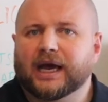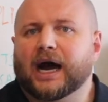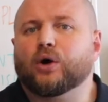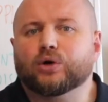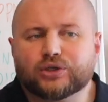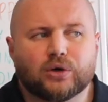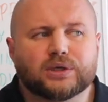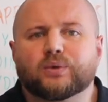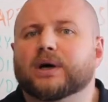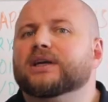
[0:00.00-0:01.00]
I was
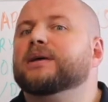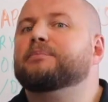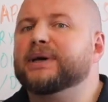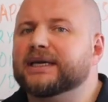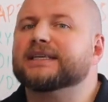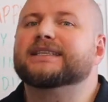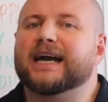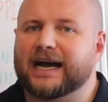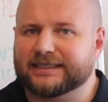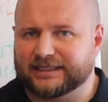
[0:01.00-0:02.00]
always one of the biggest
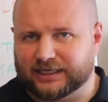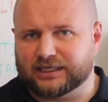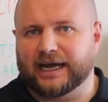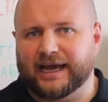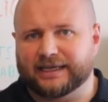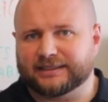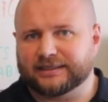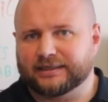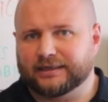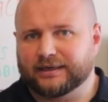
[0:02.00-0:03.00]
guys in the class.